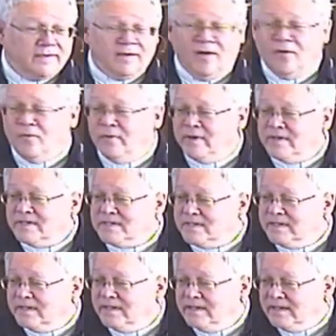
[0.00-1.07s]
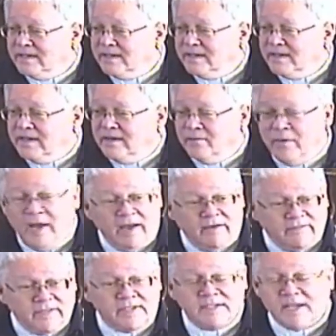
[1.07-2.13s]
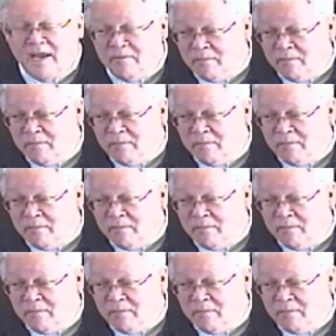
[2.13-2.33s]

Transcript: Always. We have the same